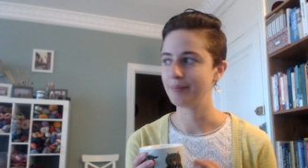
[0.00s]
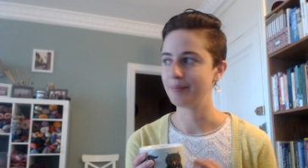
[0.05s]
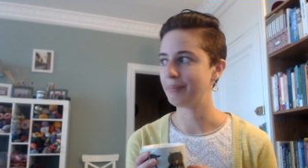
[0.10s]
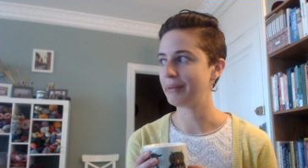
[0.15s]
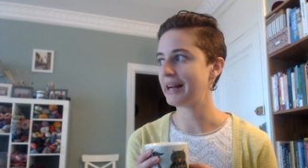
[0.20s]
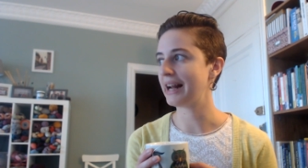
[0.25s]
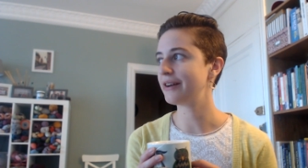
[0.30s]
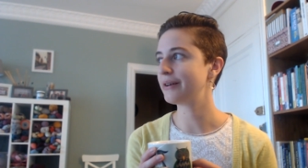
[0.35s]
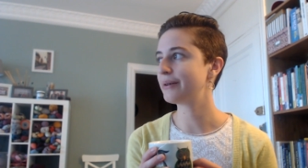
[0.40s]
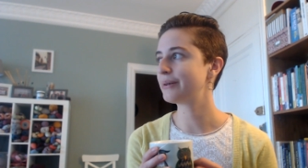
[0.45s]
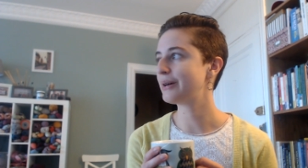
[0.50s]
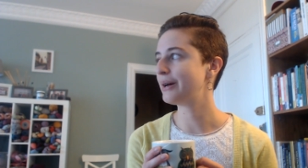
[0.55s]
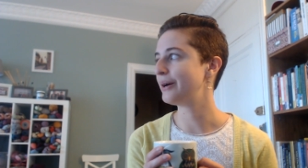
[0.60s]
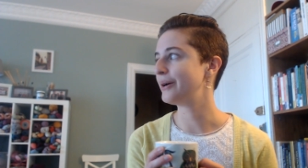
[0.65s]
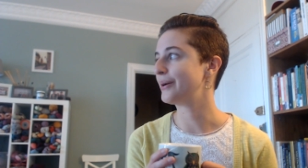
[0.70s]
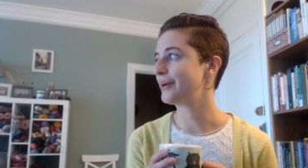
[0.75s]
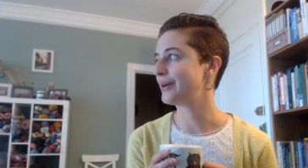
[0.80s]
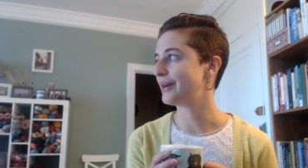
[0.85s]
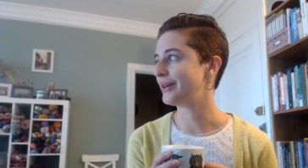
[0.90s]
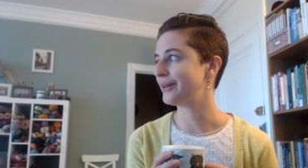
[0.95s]
but I don't
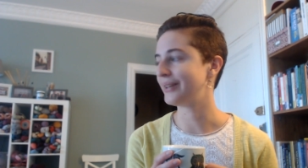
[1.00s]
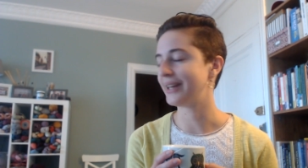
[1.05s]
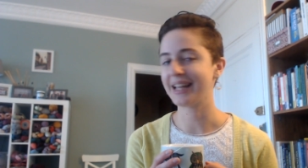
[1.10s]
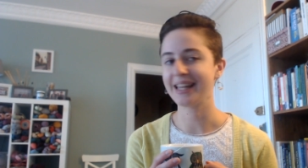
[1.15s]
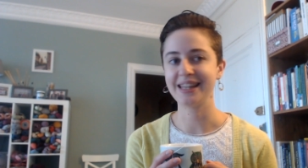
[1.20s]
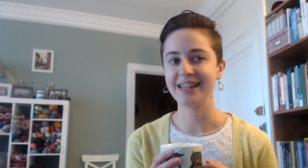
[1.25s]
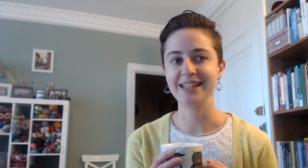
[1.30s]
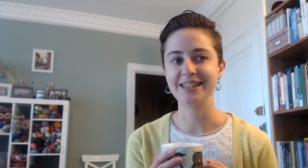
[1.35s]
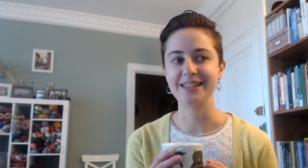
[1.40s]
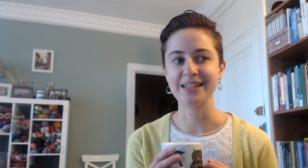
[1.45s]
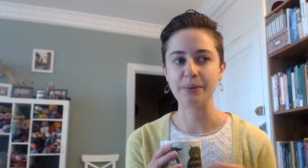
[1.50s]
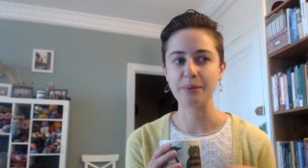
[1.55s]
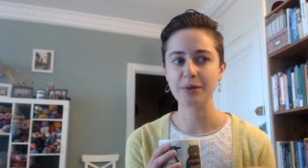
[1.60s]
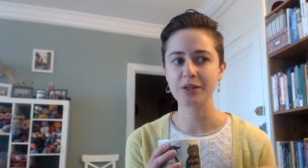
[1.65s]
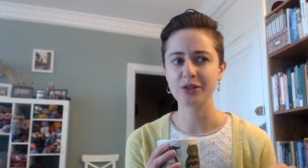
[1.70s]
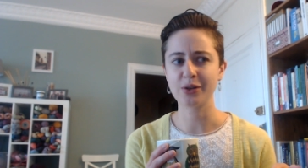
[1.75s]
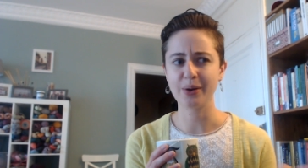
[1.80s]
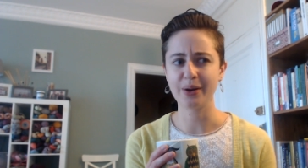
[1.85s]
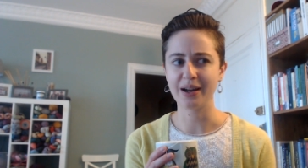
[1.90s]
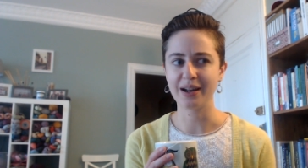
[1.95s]
know, you know, like can they see what's
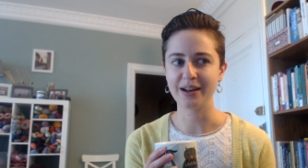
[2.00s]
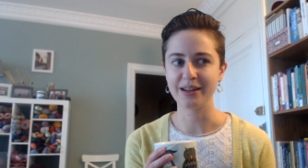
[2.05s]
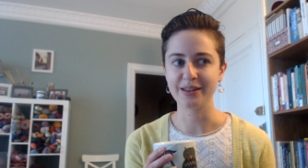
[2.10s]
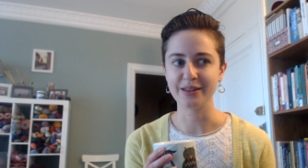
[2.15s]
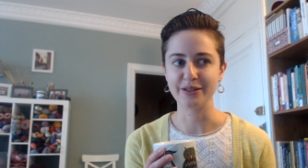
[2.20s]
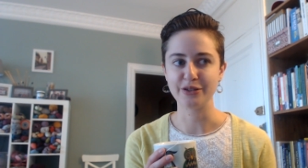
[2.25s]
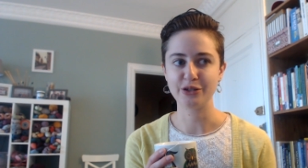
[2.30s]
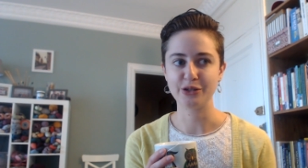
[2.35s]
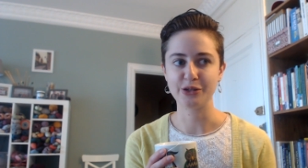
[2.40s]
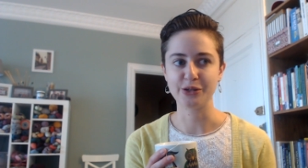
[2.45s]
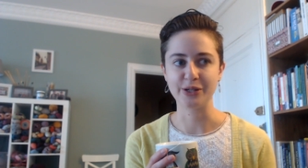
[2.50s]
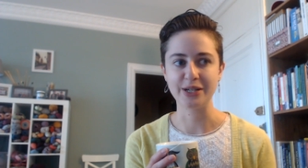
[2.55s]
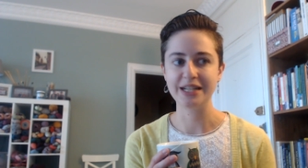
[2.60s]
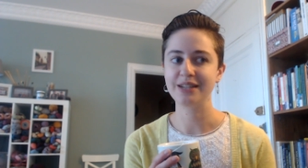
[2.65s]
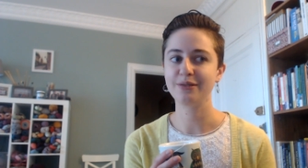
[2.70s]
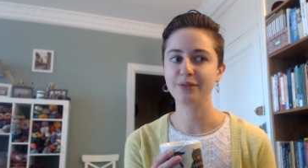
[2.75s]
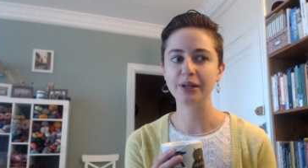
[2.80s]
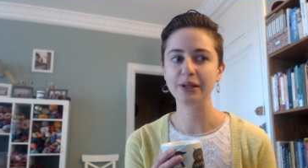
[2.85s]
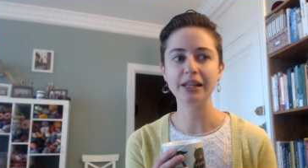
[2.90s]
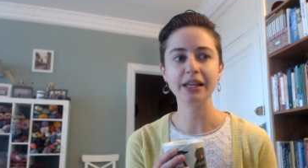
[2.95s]
going on in the street
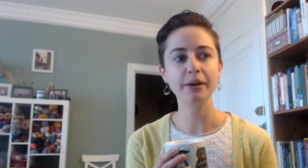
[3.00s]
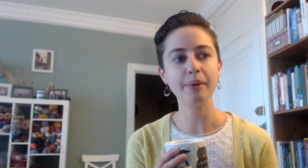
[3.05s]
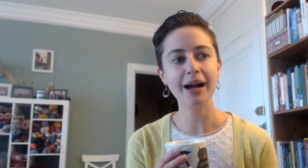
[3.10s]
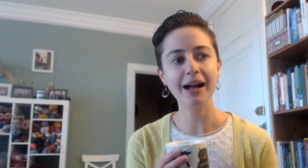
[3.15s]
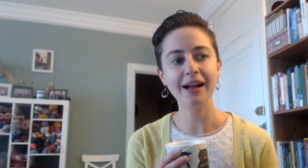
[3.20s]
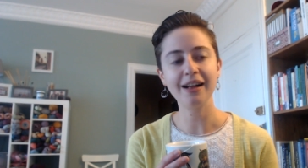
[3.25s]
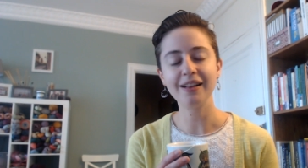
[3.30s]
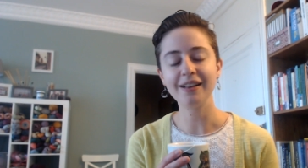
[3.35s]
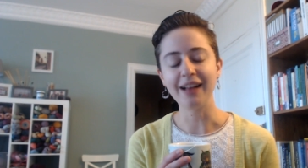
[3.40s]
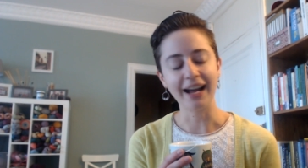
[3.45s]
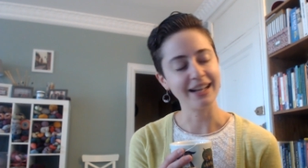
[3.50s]
really well?